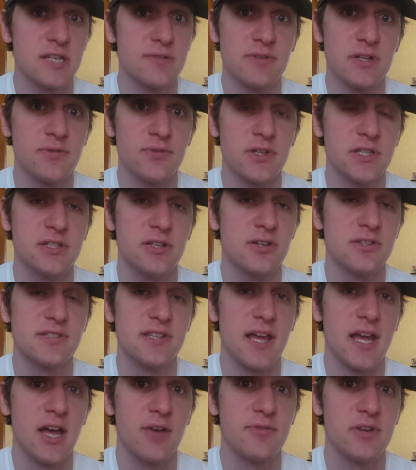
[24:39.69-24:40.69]
even if it
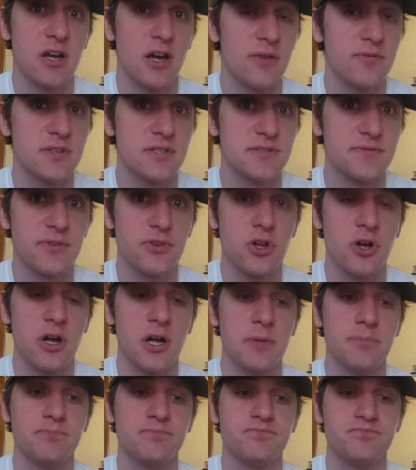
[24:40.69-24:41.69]
does have an obvious
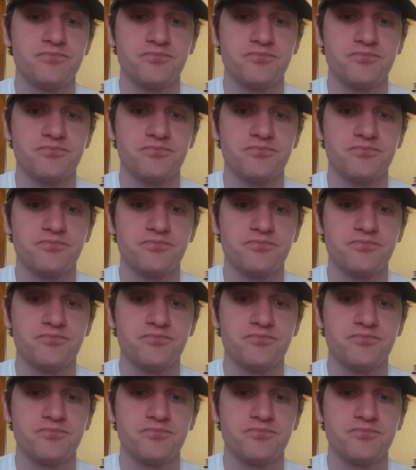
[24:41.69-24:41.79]
flaw.